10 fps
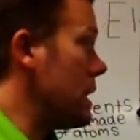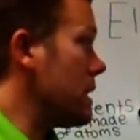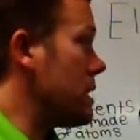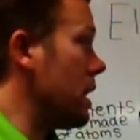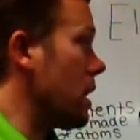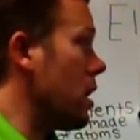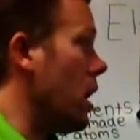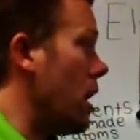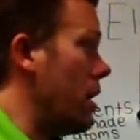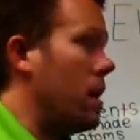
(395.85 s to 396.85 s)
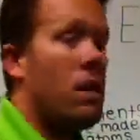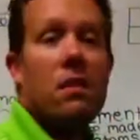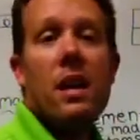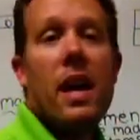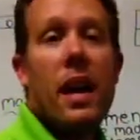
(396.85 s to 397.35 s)
silicon,
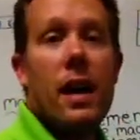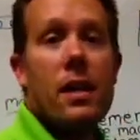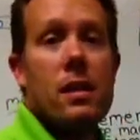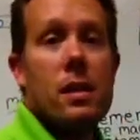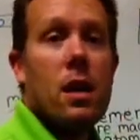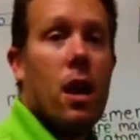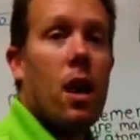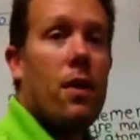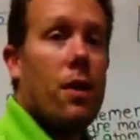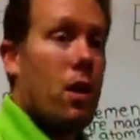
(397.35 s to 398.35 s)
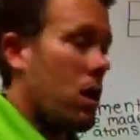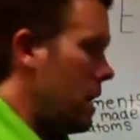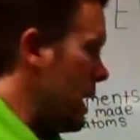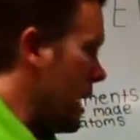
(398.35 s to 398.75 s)
and other